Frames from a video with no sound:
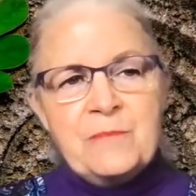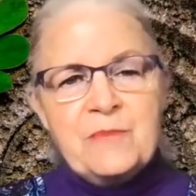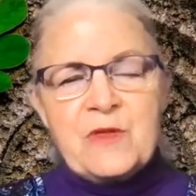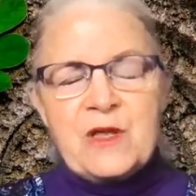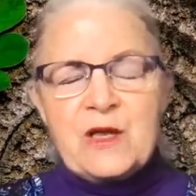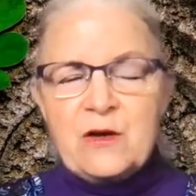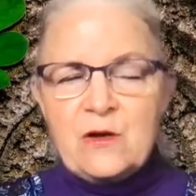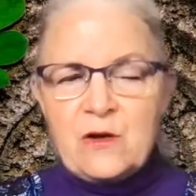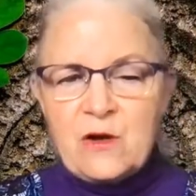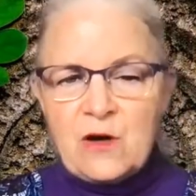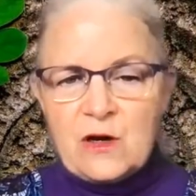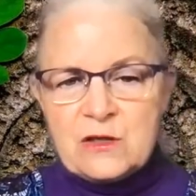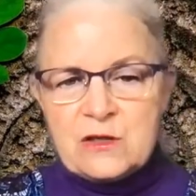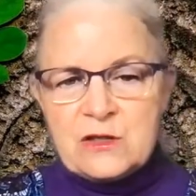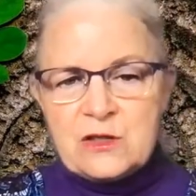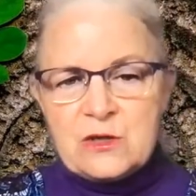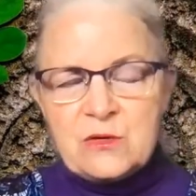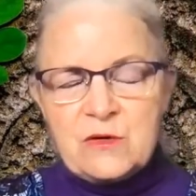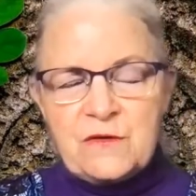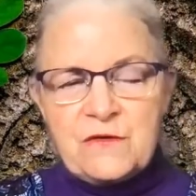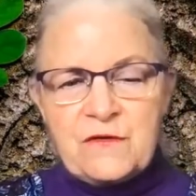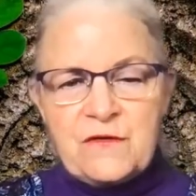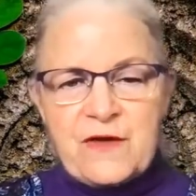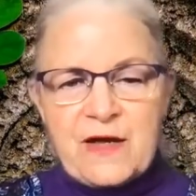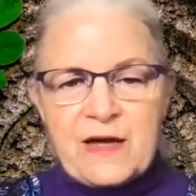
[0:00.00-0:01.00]
can also
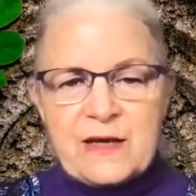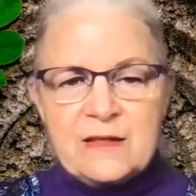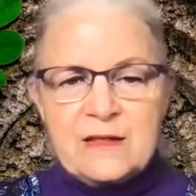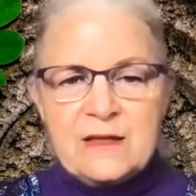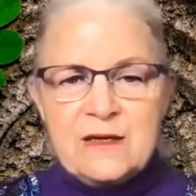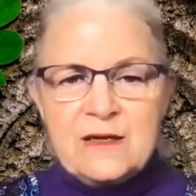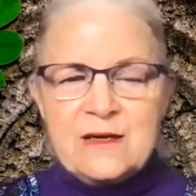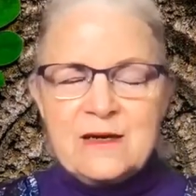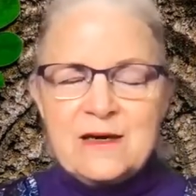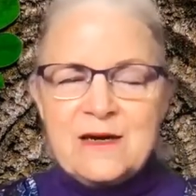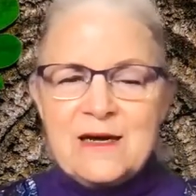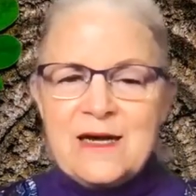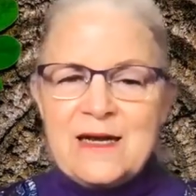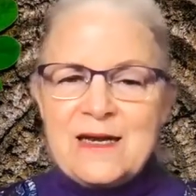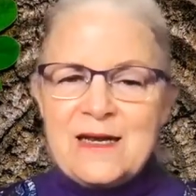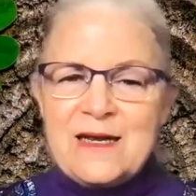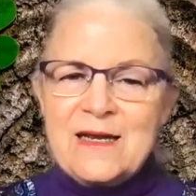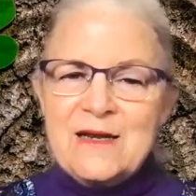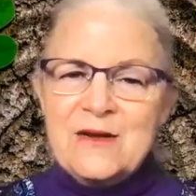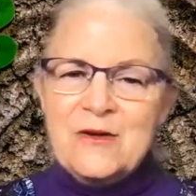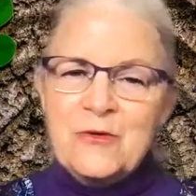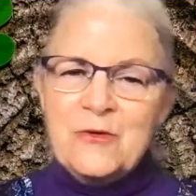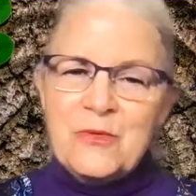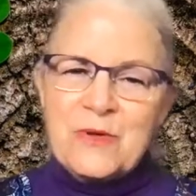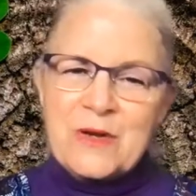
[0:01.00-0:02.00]
affect the gut
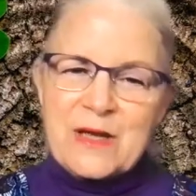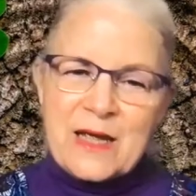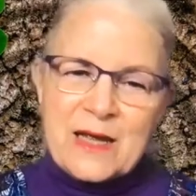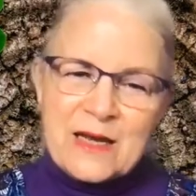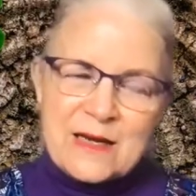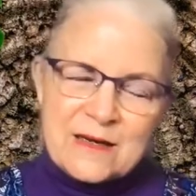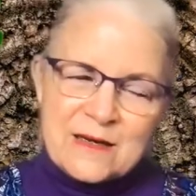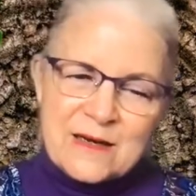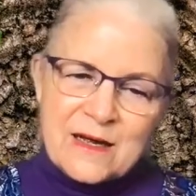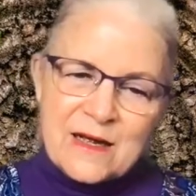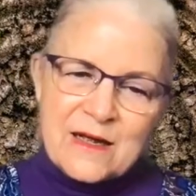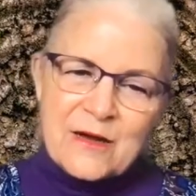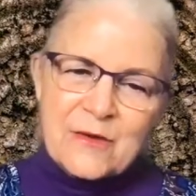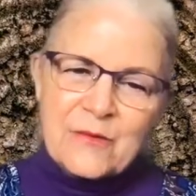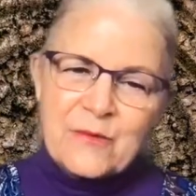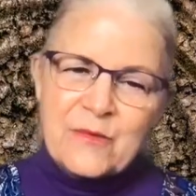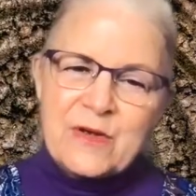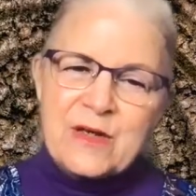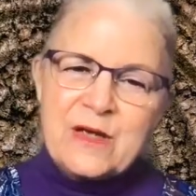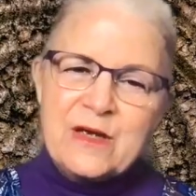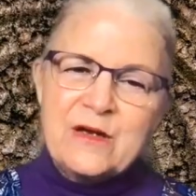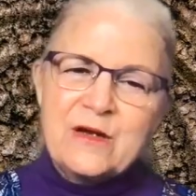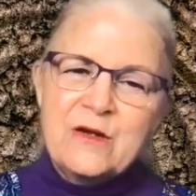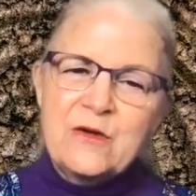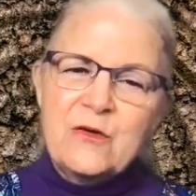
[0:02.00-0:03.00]
and create
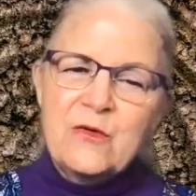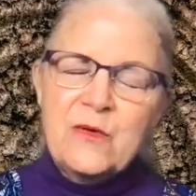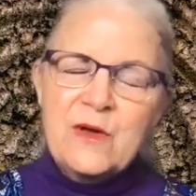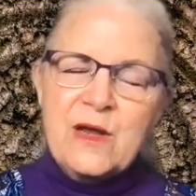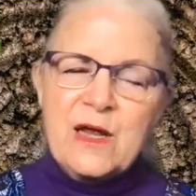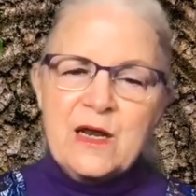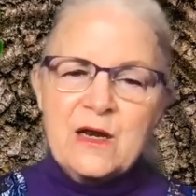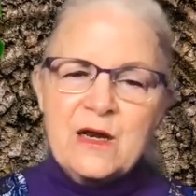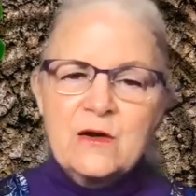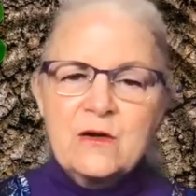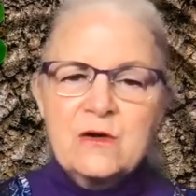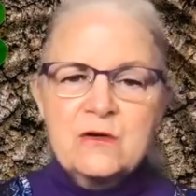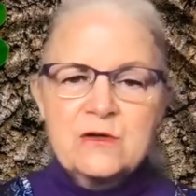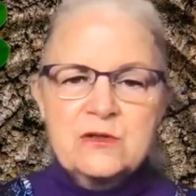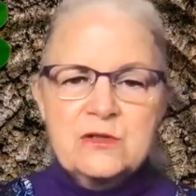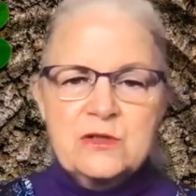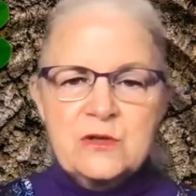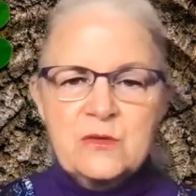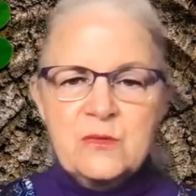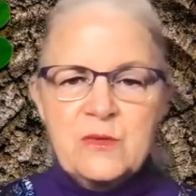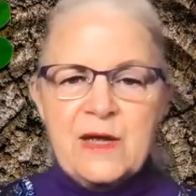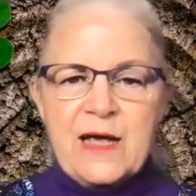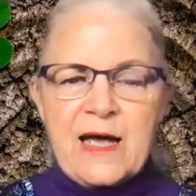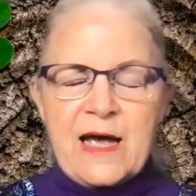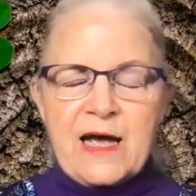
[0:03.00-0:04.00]
diarrhea, create
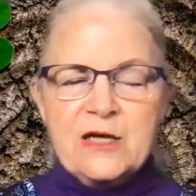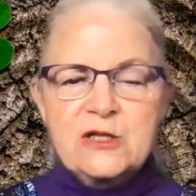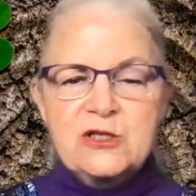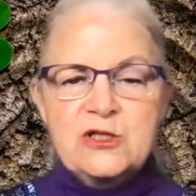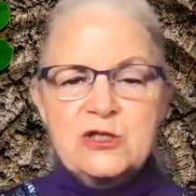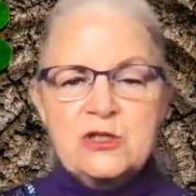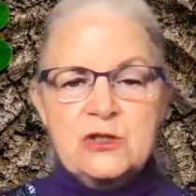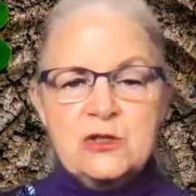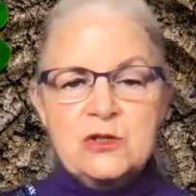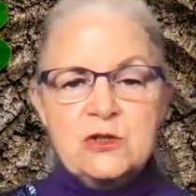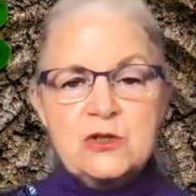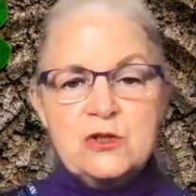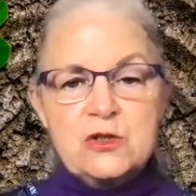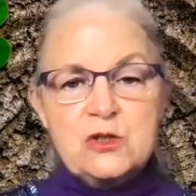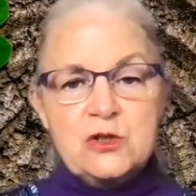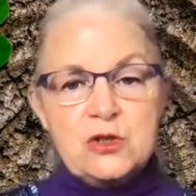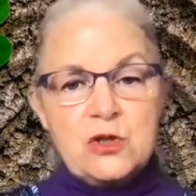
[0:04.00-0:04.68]
allergic reactions.